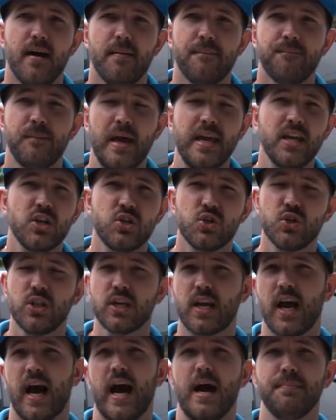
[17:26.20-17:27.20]
making sure the
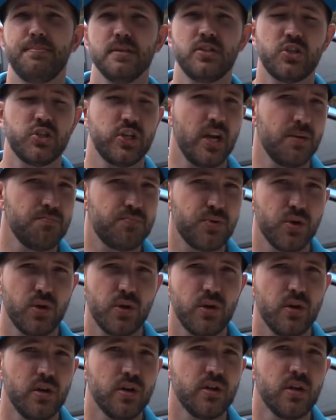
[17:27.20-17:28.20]
carpet's
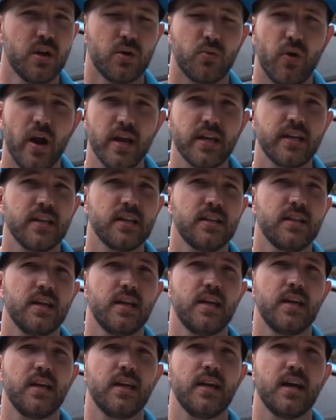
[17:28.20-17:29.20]
shampooed
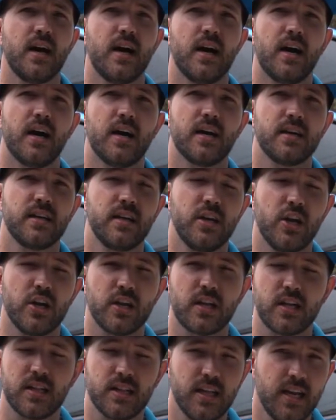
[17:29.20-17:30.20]
regularly, you know,
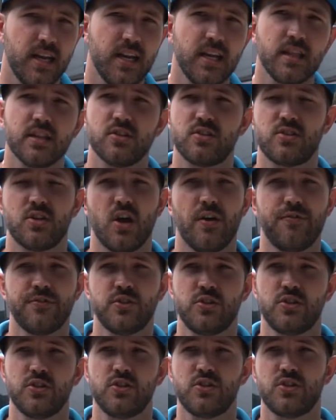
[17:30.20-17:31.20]
cleaning the
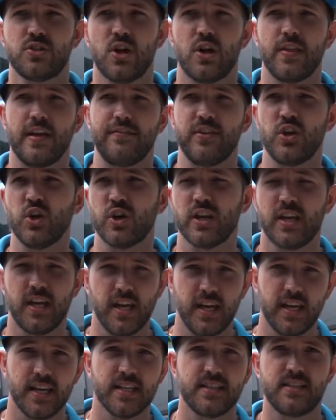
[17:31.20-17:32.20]
surfaces so that if you've got
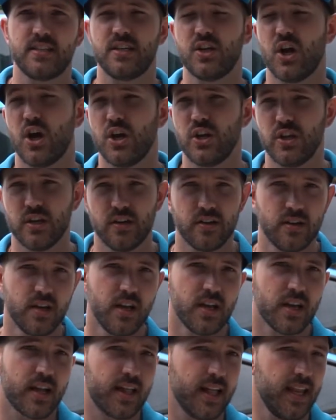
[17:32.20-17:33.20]
kids, you know, you're
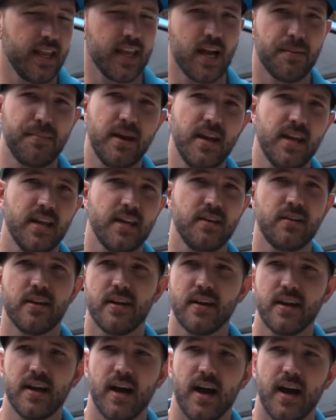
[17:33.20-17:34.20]
cleaning up any
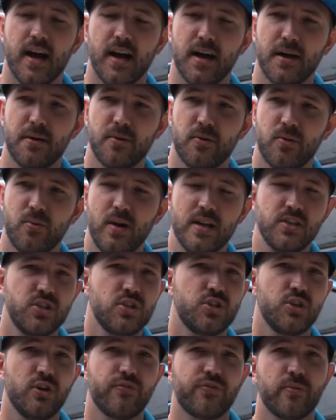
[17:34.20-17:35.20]

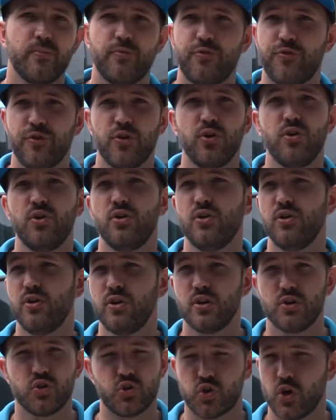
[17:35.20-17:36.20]
residue from food
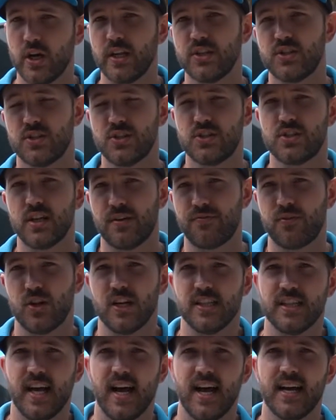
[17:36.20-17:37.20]
and drinks and stuff
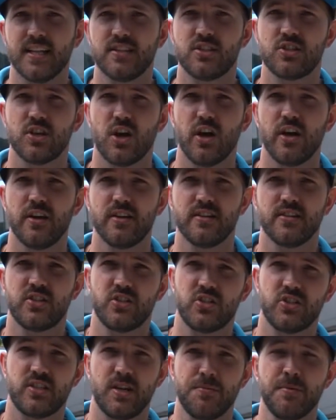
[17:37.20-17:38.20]
like that. So
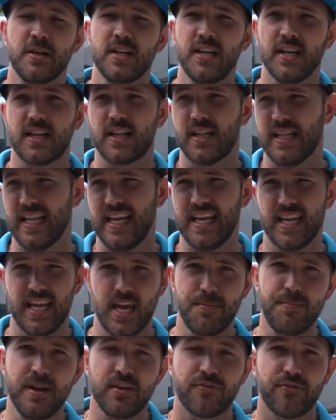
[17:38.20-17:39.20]
typically
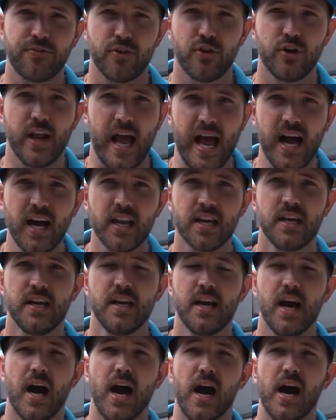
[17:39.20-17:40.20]
keeping food out,
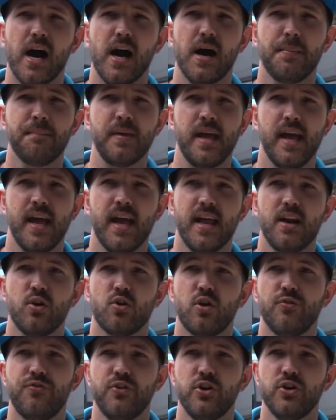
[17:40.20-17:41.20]

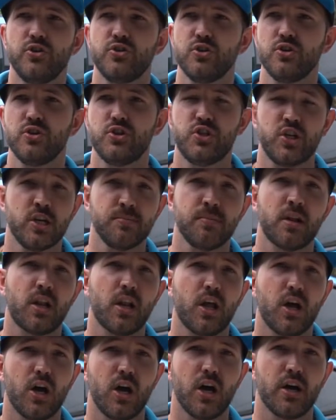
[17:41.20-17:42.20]
or if you do gym a
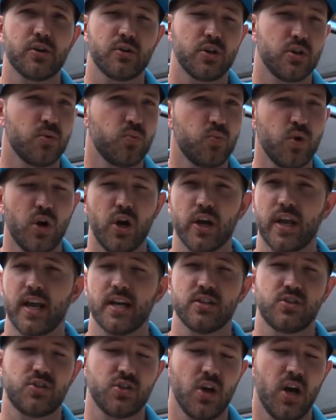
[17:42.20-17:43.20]
lot or you work
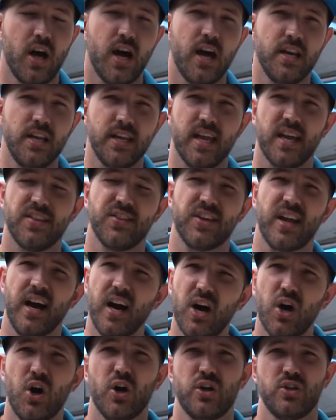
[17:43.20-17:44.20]
outside and you get in the
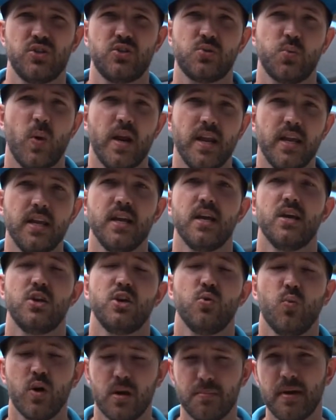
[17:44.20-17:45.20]
car hot and sweaty,
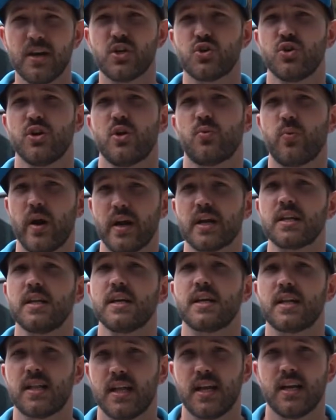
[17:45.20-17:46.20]
you want to make sure you're regularly
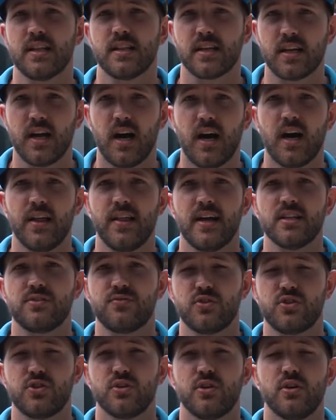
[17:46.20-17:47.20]
cleaning the car, that's
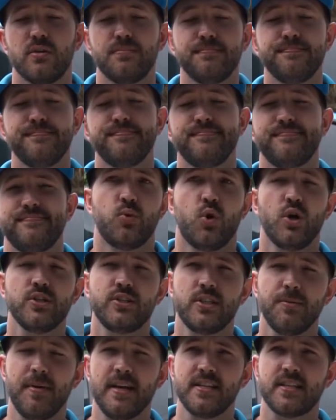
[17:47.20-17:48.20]
for sure. What's
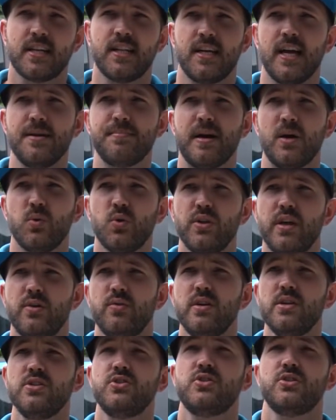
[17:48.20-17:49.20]
the best clay bar? Well, there
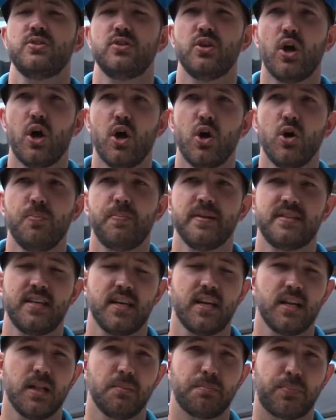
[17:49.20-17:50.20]
is no
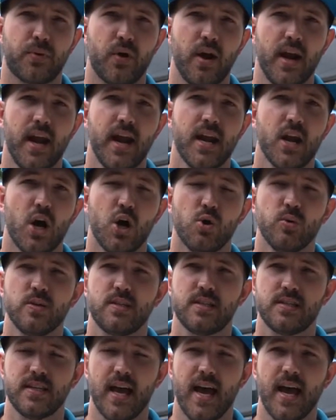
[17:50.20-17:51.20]
particular brand, I would
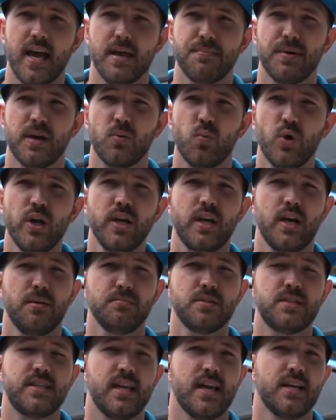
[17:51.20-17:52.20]
say, but what it
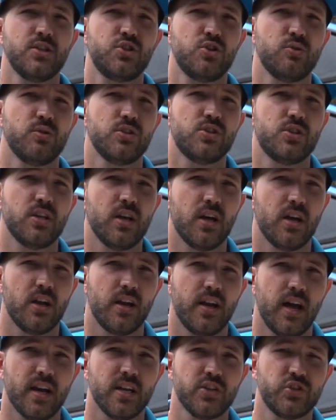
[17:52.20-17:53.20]
comes down to is
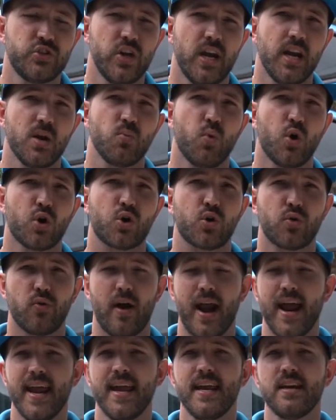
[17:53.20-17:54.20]
understanding what
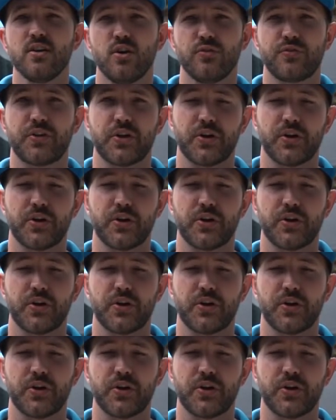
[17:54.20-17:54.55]
grade of